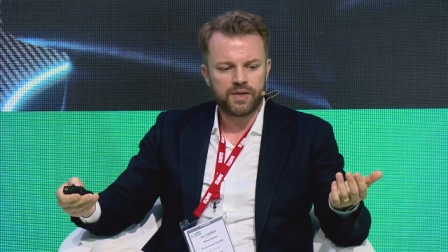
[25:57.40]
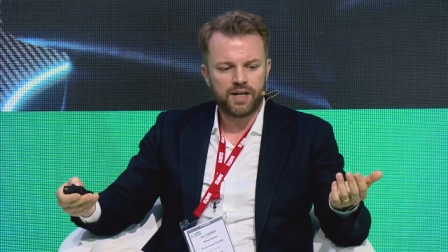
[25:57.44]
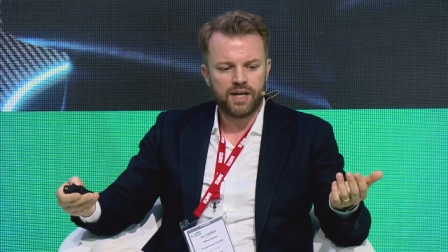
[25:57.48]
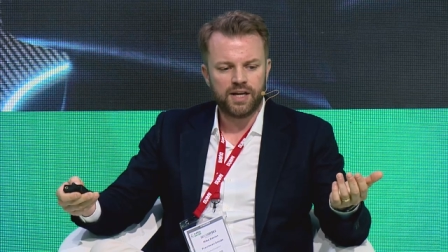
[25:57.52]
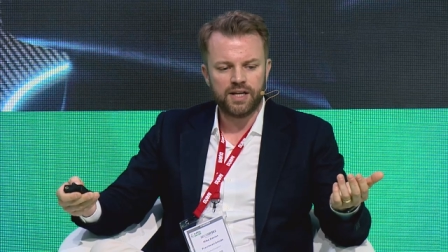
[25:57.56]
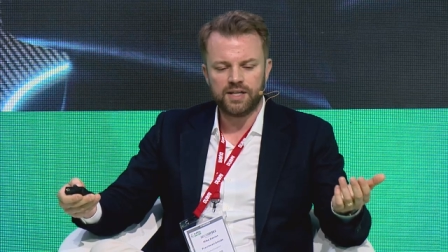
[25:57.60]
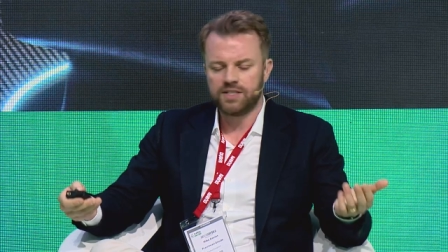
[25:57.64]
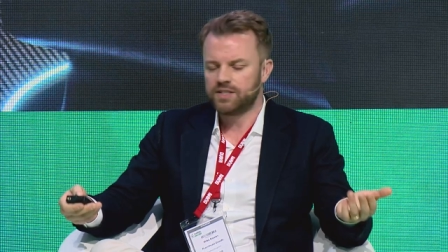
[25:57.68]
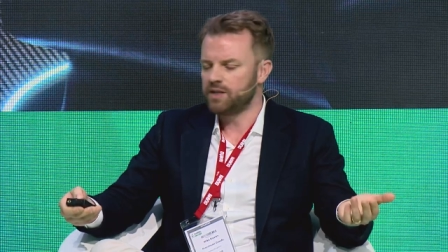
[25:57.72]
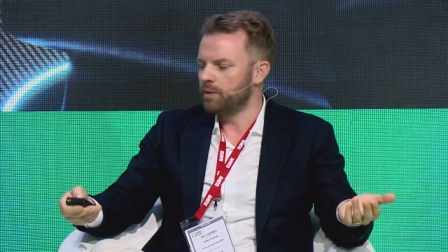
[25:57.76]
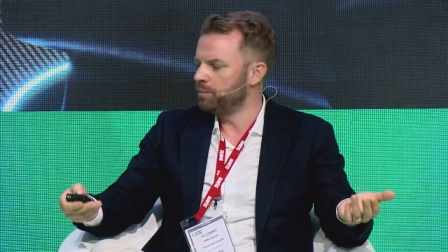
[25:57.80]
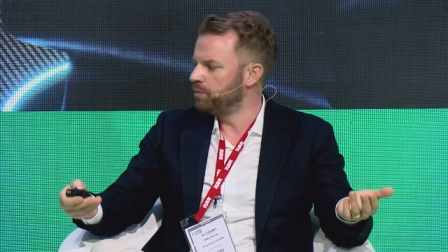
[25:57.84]

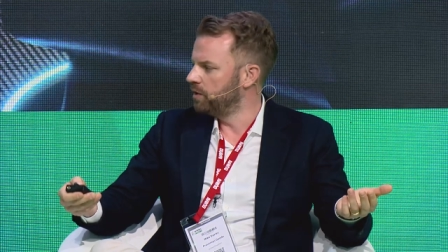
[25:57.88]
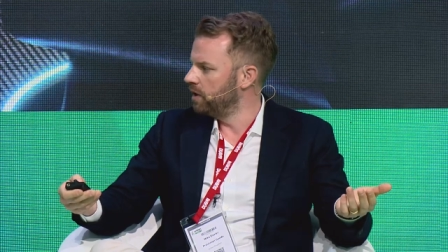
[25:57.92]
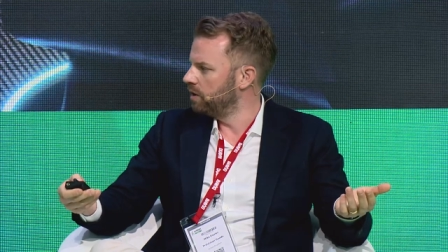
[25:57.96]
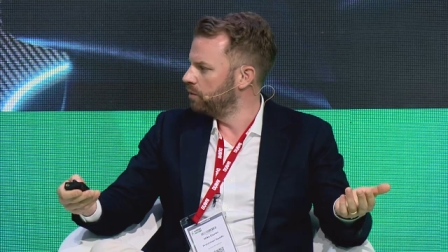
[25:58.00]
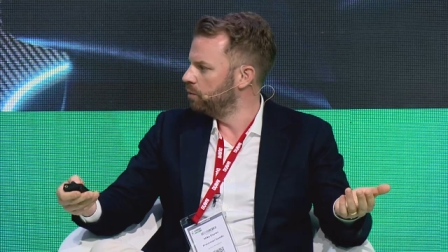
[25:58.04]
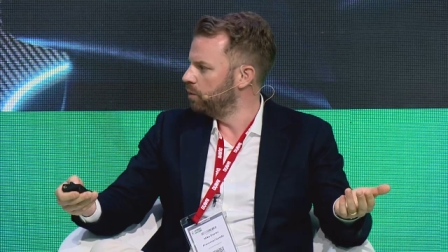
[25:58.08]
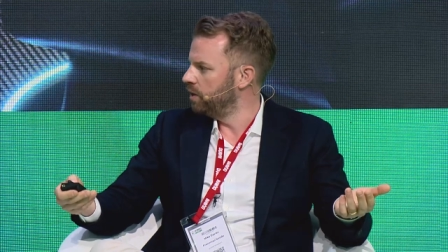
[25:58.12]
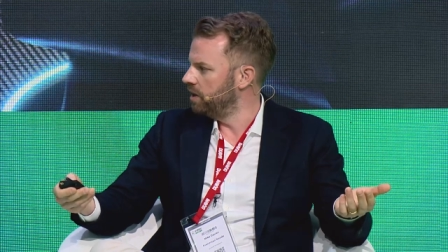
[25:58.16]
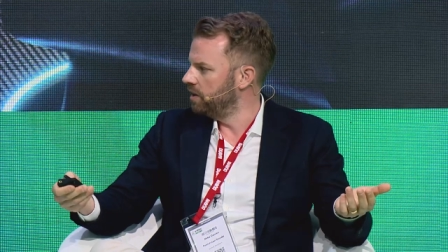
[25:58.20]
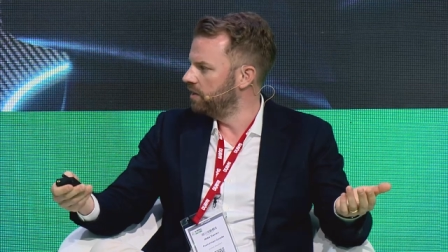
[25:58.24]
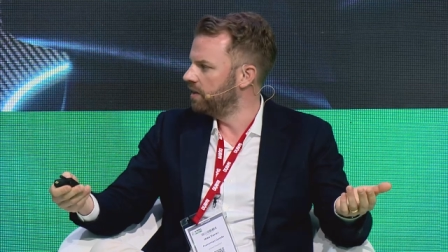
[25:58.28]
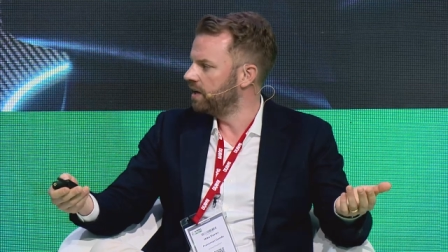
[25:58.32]
and yeah. it's
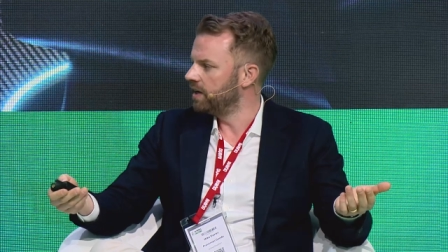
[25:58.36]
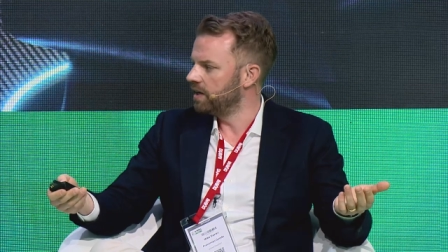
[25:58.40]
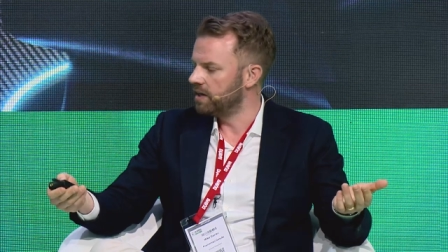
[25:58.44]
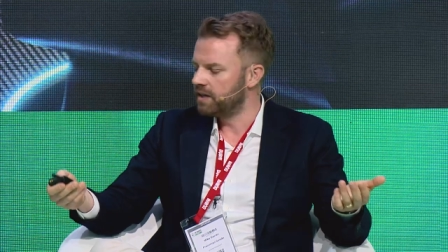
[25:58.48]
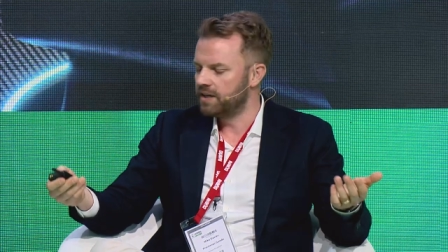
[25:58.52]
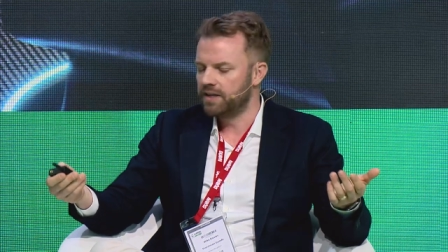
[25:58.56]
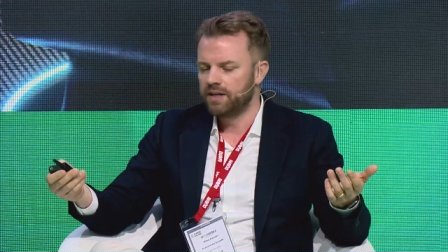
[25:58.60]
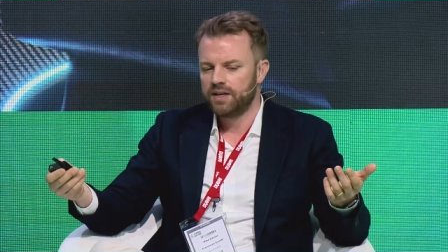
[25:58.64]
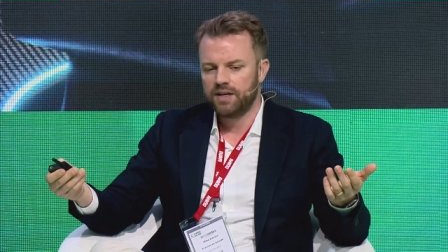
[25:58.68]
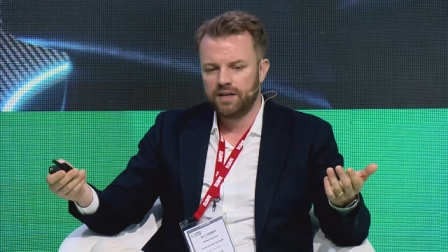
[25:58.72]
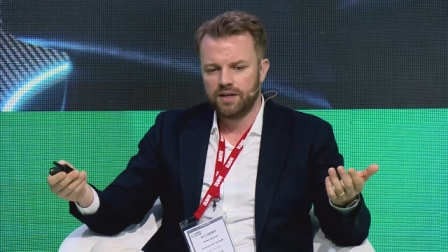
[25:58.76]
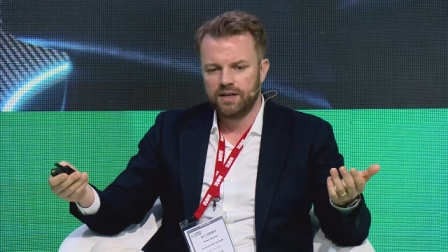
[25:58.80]
something we think
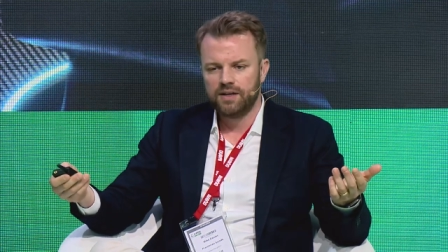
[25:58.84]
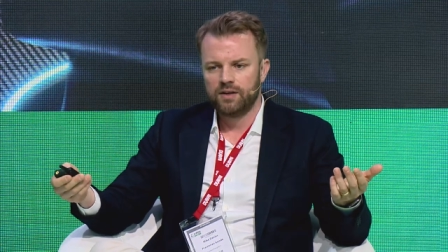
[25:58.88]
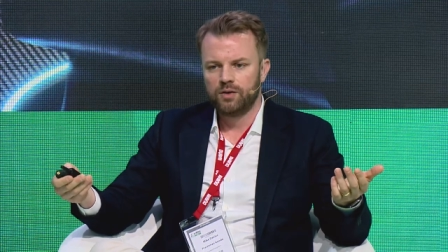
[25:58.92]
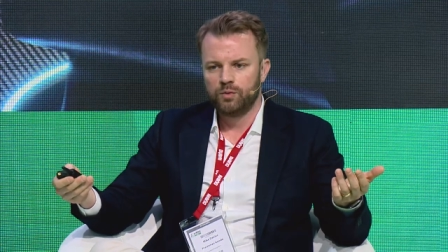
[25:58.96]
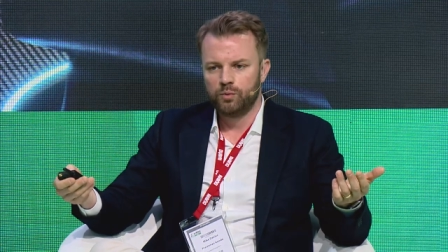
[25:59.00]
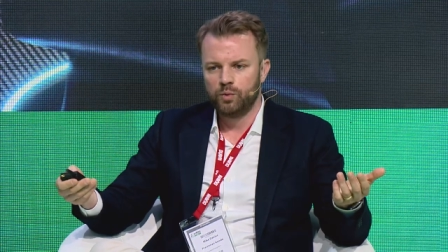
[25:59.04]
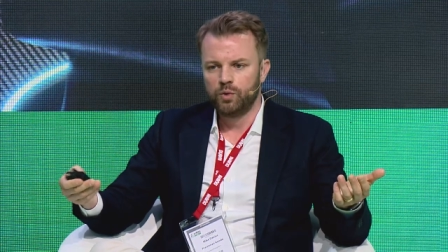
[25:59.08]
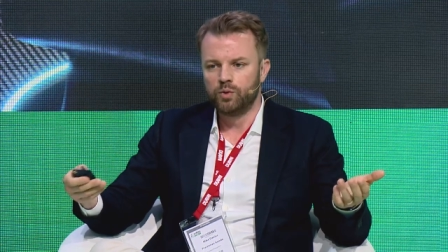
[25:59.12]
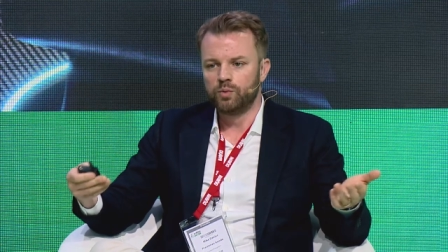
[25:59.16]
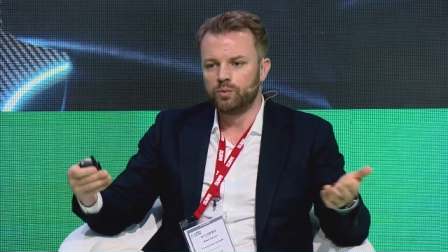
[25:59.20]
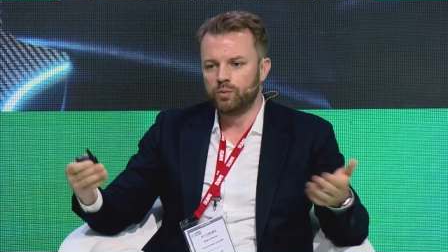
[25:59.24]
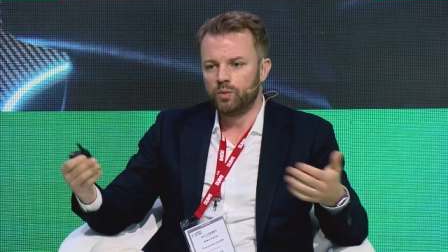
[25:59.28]

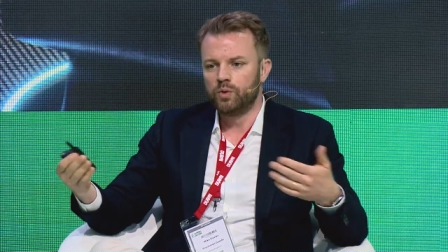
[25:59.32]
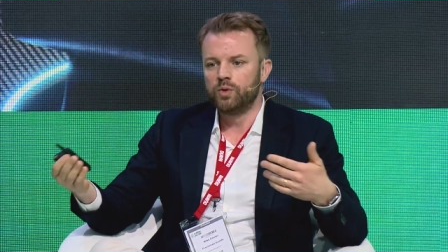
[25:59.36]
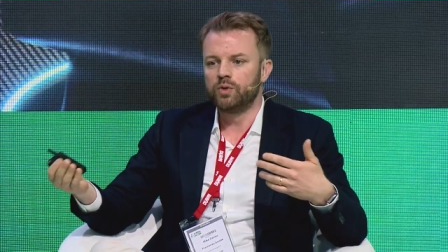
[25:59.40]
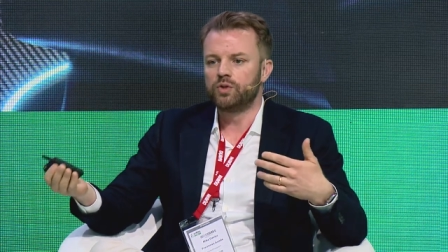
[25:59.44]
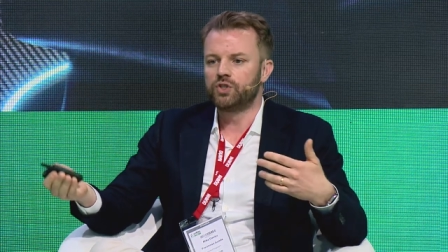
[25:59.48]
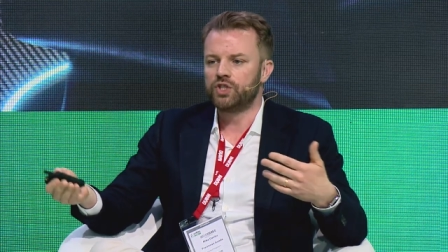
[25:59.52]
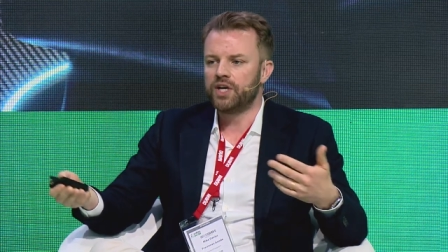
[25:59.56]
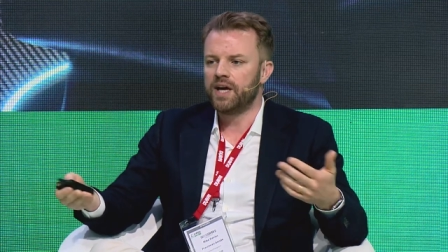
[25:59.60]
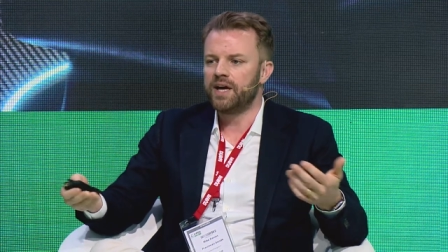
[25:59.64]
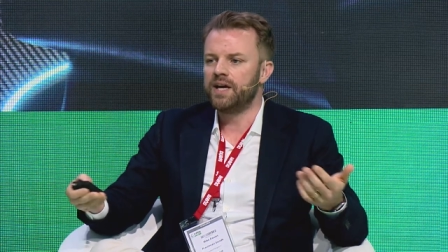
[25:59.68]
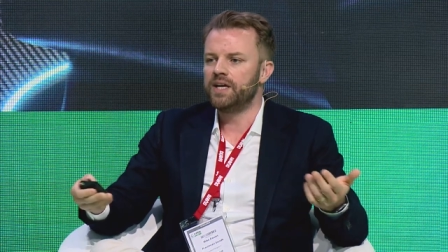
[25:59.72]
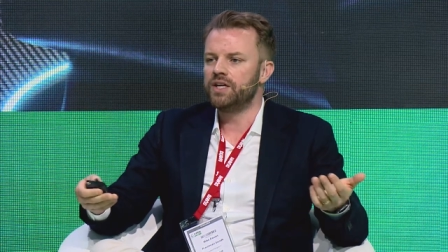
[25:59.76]
will, will
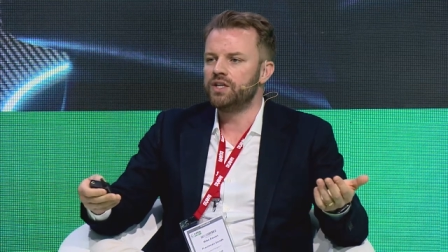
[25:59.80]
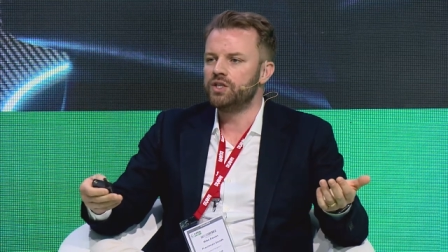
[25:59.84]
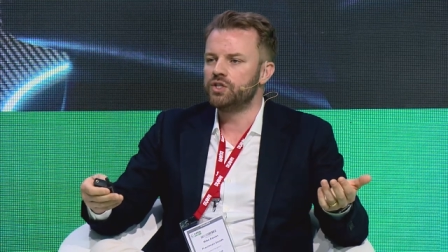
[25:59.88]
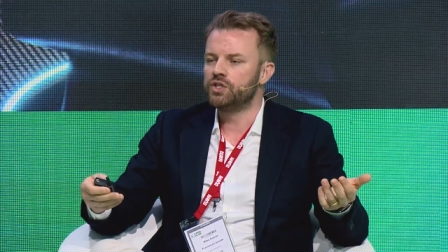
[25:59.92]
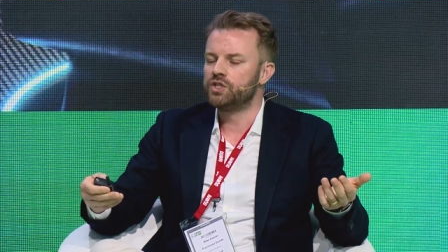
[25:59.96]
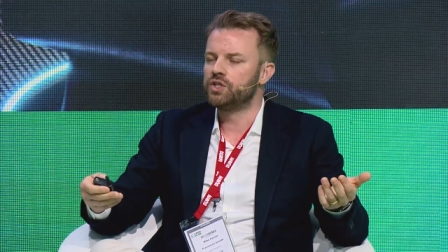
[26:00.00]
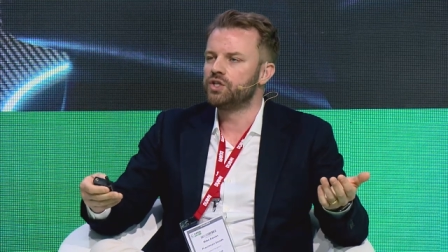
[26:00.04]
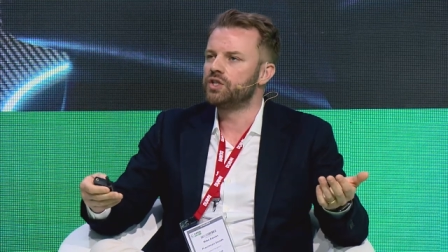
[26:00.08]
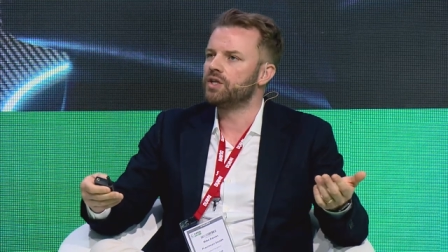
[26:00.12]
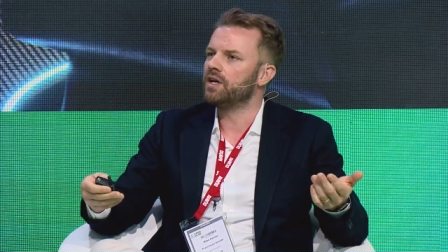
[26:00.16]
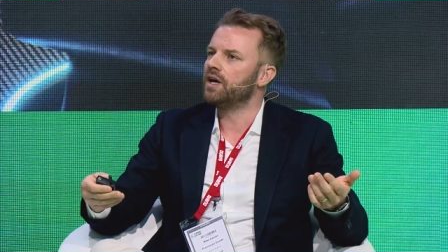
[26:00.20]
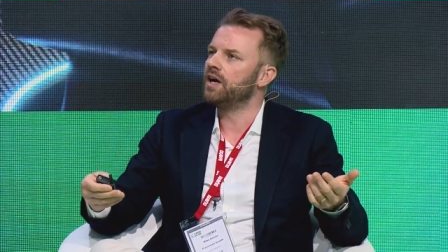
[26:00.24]

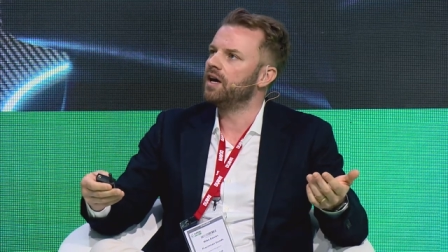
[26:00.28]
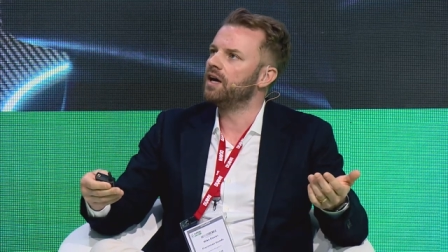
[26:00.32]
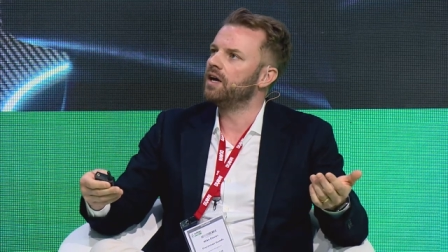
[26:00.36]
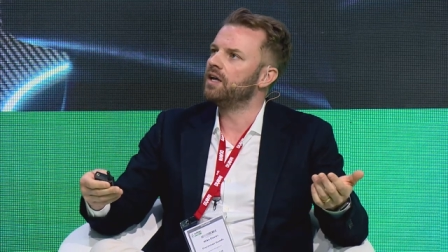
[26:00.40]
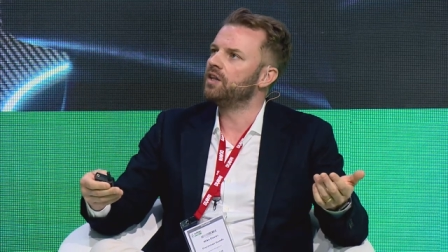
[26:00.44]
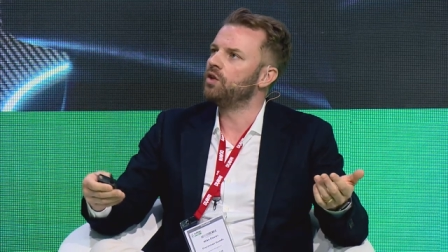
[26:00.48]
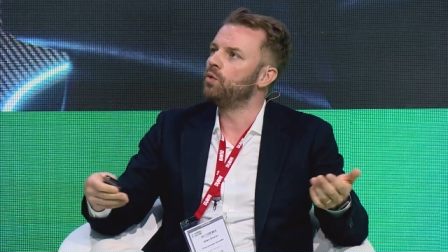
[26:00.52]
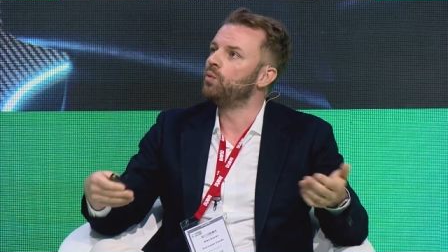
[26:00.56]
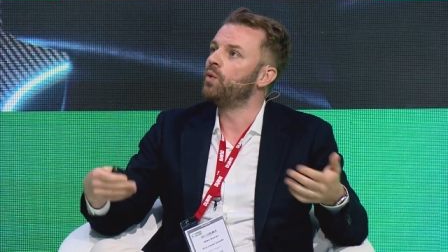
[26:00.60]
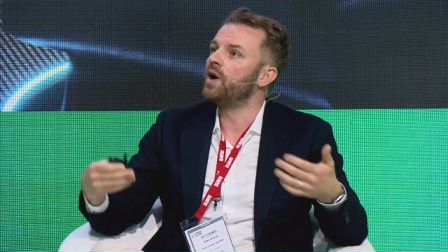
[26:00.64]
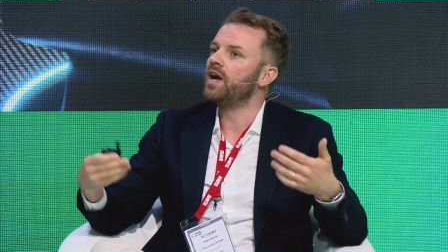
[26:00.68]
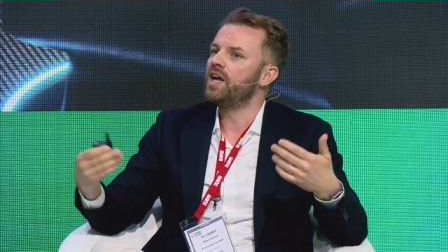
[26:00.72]
change
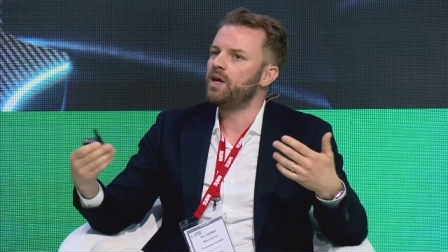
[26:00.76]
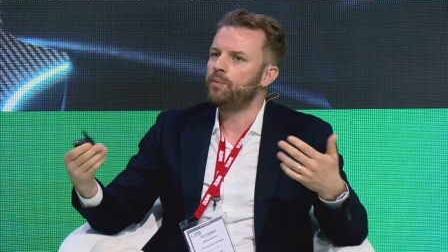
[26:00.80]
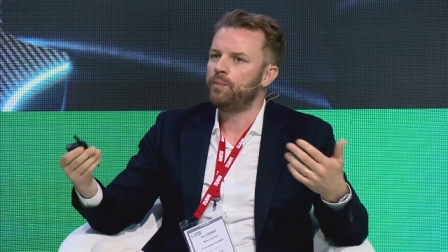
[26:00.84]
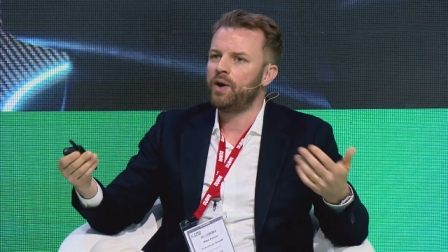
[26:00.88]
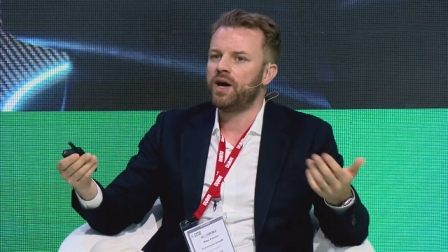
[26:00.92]
uh, the way